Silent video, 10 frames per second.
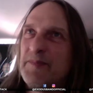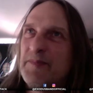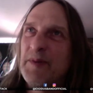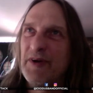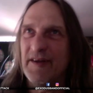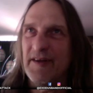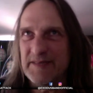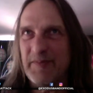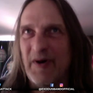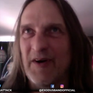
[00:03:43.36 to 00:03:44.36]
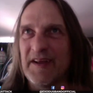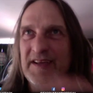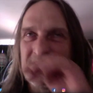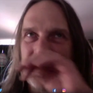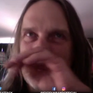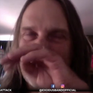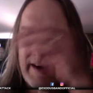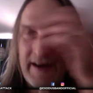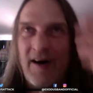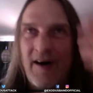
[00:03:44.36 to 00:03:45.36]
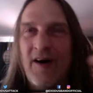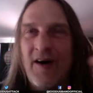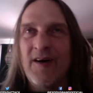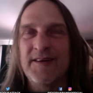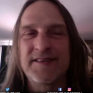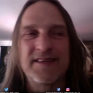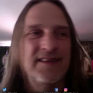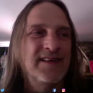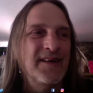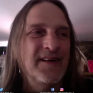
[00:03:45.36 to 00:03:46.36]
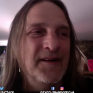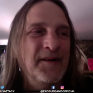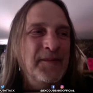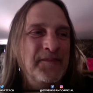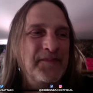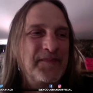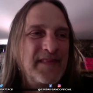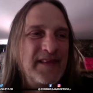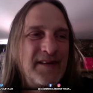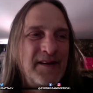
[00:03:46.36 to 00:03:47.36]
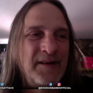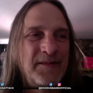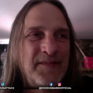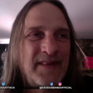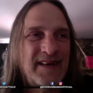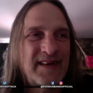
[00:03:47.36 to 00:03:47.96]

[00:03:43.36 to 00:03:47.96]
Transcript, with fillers: we put on these parties and we would rent halls and um you know